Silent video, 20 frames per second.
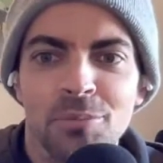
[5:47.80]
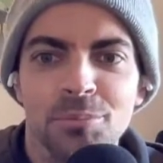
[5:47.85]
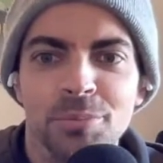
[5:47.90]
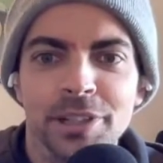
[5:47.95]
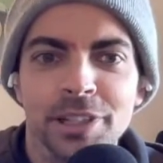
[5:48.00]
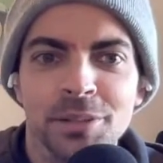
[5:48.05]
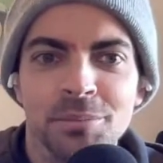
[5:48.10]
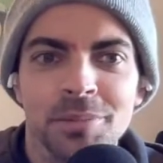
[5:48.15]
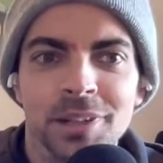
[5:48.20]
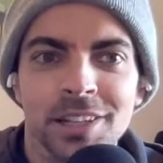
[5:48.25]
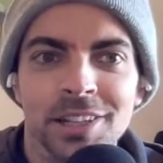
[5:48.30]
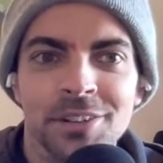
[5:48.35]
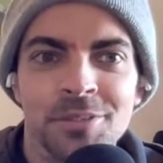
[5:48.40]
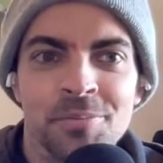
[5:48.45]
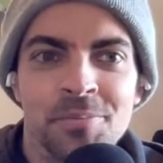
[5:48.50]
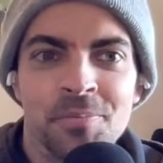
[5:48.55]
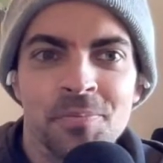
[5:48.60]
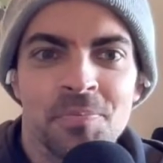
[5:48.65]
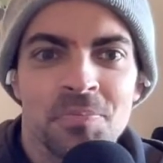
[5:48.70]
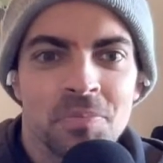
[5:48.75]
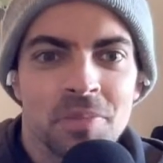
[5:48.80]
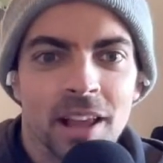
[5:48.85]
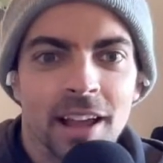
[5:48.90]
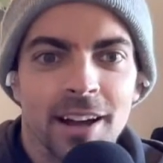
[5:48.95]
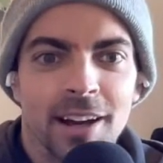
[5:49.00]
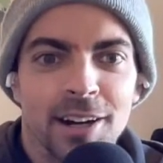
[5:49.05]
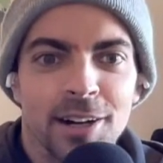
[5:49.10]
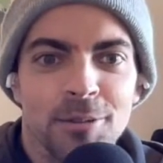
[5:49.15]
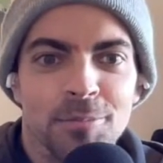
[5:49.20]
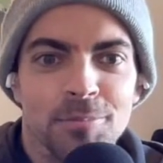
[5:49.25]
being made
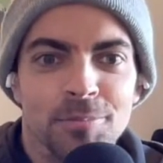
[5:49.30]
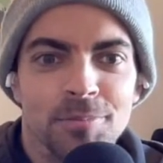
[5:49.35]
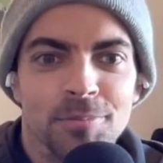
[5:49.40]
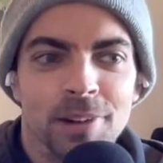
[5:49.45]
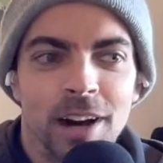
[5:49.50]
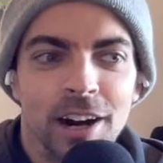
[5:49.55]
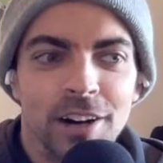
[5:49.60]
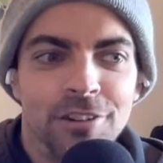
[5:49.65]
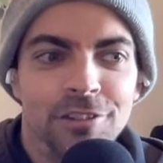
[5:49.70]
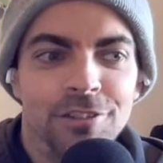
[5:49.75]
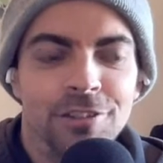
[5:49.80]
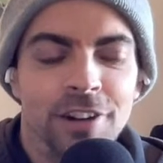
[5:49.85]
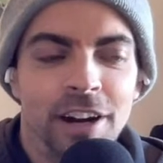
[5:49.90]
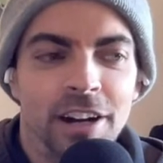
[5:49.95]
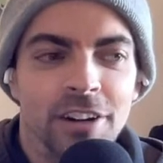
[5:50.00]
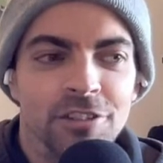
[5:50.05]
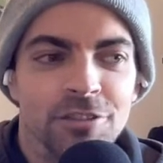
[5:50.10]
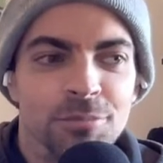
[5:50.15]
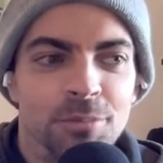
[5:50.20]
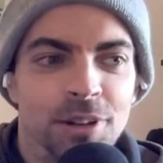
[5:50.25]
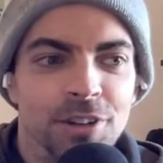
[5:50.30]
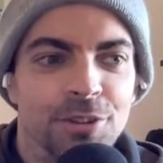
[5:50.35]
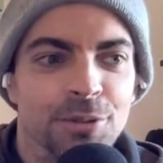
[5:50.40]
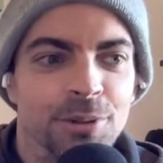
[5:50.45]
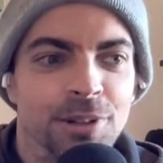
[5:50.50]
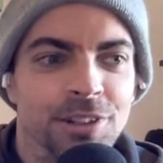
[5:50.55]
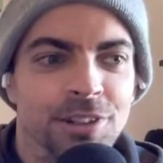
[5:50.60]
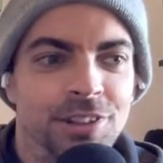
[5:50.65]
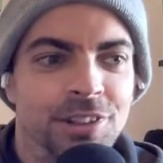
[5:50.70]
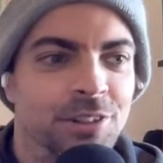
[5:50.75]
of
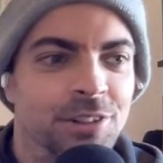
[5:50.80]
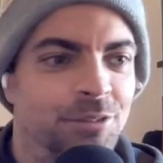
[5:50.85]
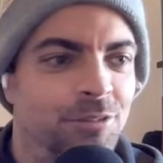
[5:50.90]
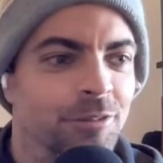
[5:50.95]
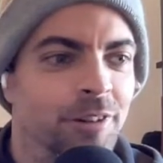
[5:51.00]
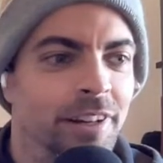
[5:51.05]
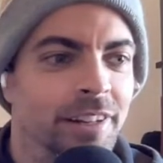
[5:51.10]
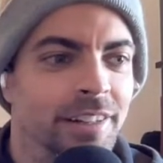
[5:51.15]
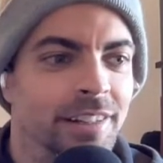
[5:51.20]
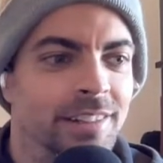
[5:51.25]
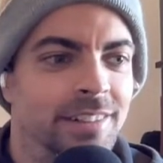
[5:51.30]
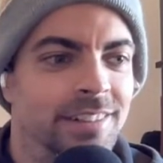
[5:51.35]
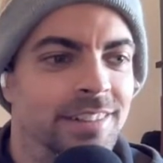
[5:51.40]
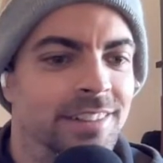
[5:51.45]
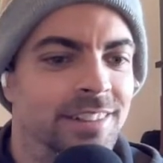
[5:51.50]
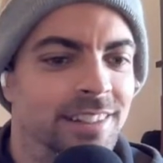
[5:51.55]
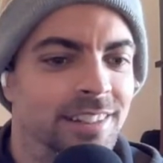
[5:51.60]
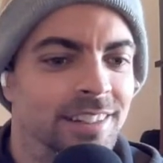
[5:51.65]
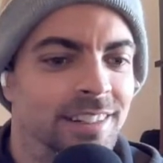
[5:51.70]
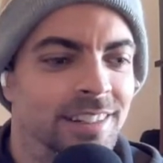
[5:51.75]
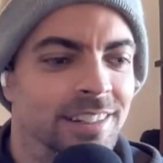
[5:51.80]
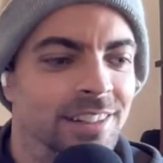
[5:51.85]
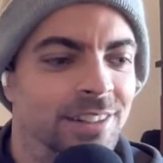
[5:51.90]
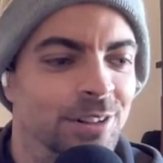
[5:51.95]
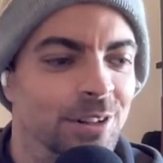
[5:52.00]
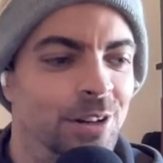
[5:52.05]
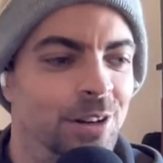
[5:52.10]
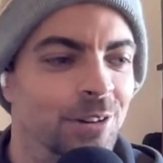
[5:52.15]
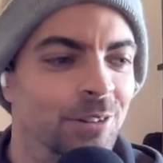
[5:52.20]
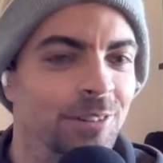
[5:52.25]
Mythwind when it
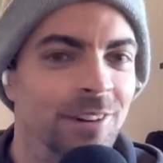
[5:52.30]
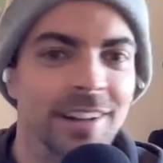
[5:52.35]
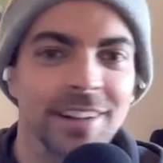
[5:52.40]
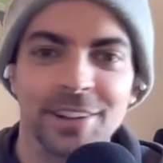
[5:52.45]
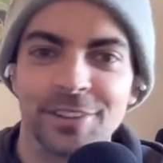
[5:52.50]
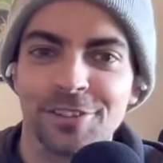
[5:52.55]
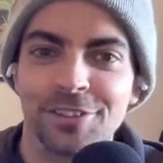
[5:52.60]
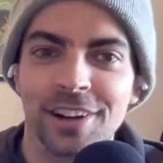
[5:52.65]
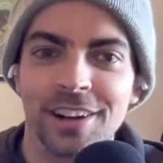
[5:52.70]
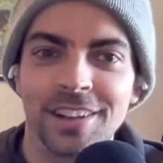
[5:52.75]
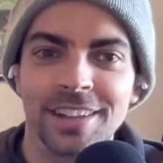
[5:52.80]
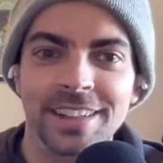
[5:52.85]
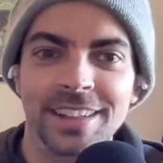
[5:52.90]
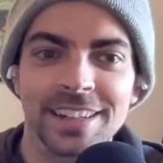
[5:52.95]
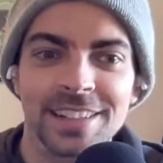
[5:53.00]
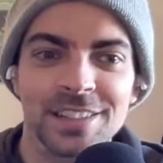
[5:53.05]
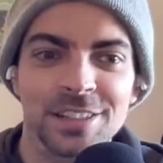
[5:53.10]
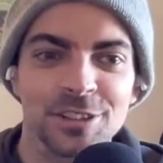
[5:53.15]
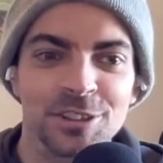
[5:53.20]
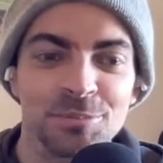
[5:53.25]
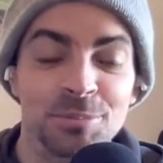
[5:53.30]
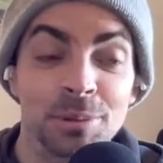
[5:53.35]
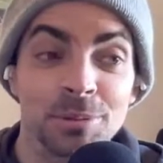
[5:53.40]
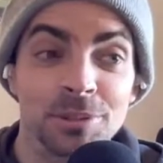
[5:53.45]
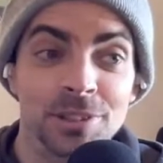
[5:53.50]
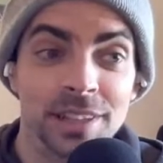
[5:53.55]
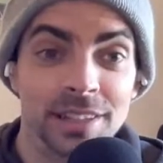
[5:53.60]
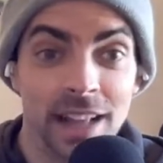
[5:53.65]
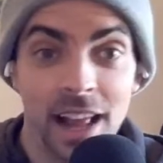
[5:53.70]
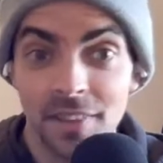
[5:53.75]
when it finally gets into
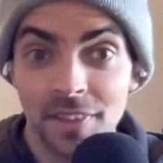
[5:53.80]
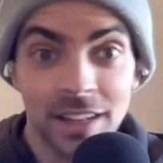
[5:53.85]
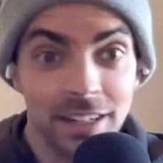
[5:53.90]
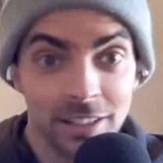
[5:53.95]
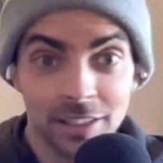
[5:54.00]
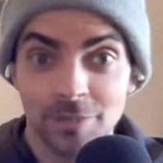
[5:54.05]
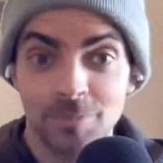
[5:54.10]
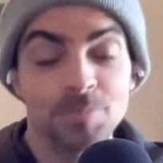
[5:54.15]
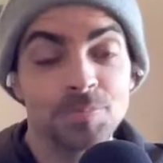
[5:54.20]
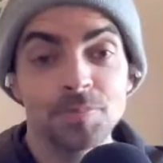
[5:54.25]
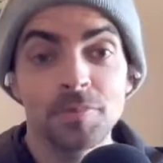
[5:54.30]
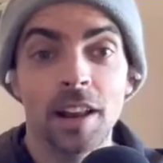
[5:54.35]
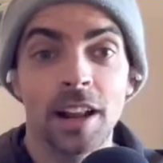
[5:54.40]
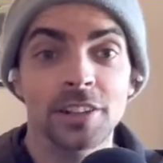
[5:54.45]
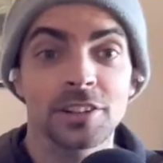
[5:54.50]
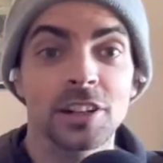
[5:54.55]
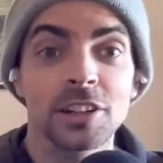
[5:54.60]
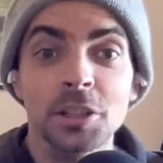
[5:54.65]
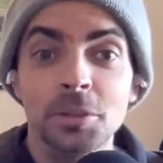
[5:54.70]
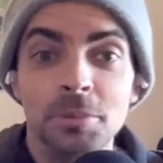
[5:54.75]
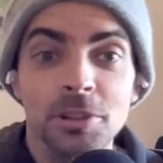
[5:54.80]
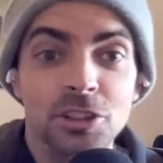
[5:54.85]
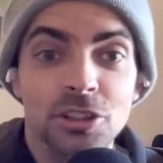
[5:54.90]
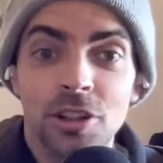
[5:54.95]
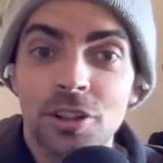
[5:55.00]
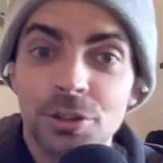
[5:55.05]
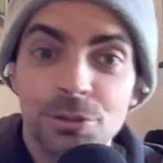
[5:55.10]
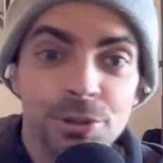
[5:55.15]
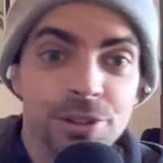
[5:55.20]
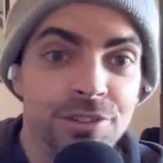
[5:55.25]
people's hands. And then that's not to mention
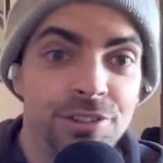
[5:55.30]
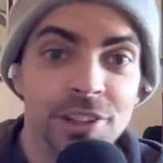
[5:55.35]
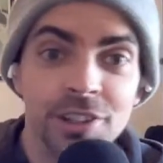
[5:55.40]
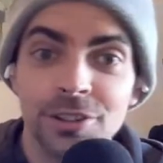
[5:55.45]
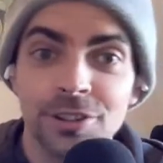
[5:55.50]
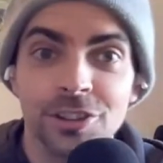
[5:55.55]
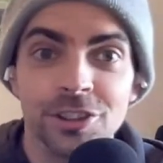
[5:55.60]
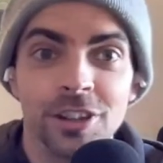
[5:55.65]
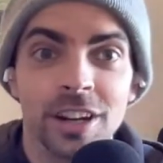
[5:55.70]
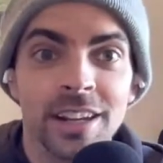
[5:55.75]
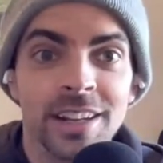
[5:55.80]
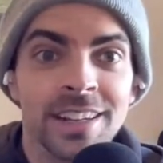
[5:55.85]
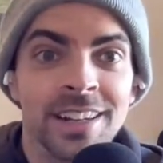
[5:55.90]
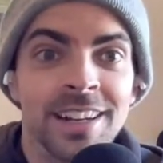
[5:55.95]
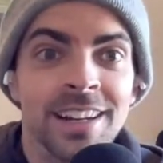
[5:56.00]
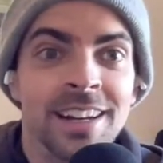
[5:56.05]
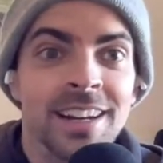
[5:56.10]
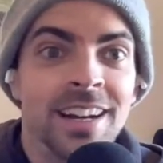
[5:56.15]
all the reviews, right?